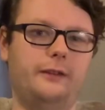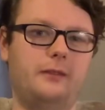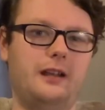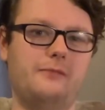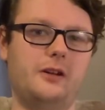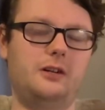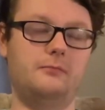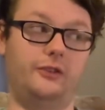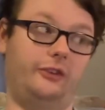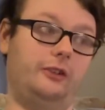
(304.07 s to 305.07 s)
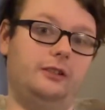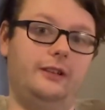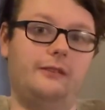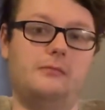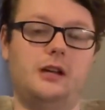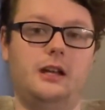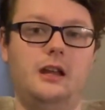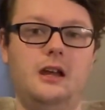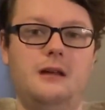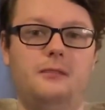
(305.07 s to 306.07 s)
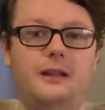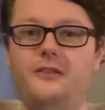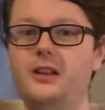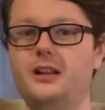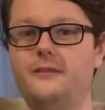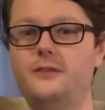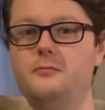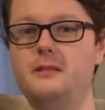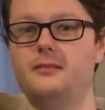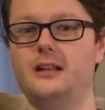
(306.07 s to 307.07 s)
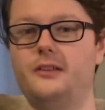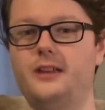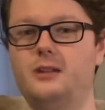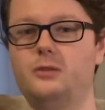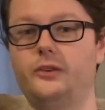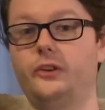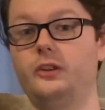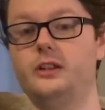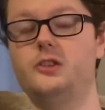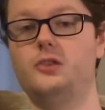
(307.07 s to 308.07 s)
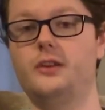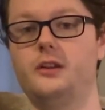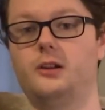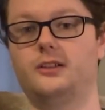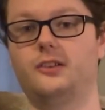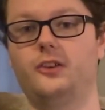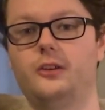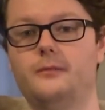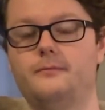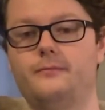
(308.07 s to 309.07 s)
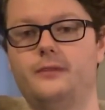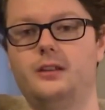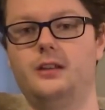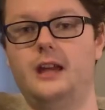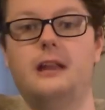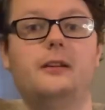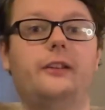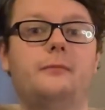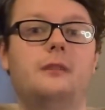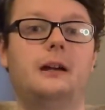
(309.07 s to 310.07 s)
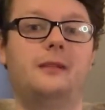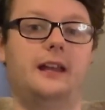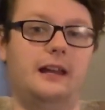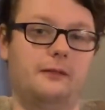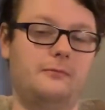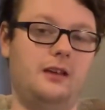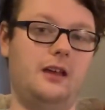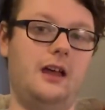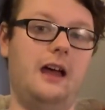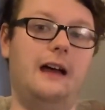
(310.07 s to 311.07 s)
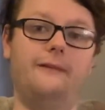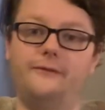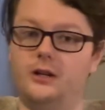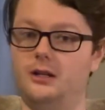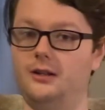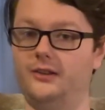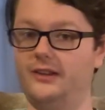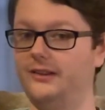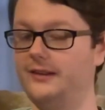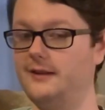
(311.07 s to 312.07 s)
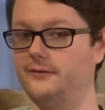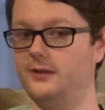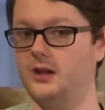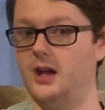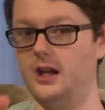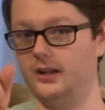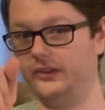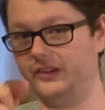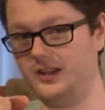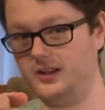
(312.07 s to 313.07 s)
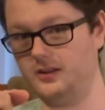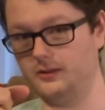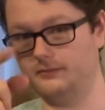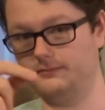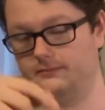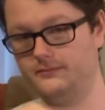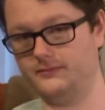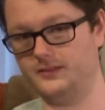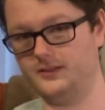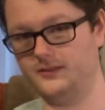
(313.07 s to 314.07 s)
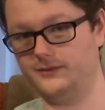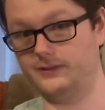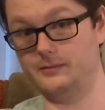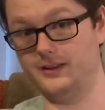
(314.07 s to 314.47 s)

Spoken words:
bread and butter, it certainly isn't mine, but I feel like a few people out there will certainly enjoy the Arctic 2. Anyways, I'm gonna head out. Have fun, stay safe, and I'll see you from a